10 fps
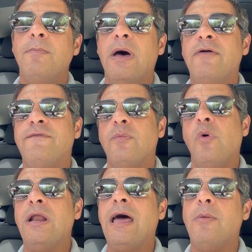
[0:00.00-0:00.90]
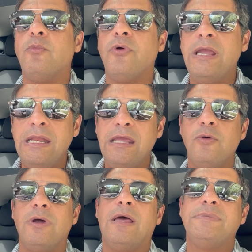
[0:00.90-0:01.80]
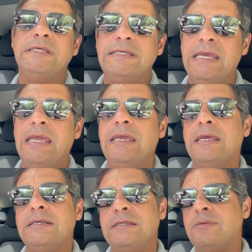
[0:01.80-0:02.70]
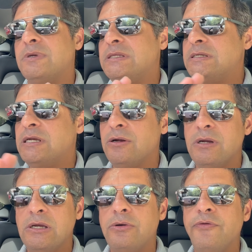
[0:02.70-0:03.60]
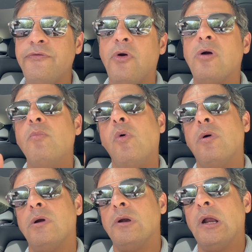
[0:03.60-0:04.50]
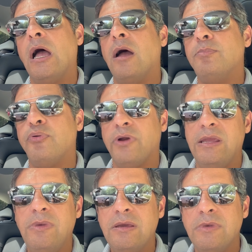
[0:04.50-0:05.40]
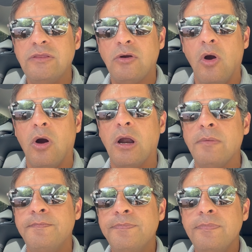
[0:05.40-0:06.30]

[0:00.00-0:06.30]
But from what I'm reading, what I'm seeing is the materials are more premium in the car.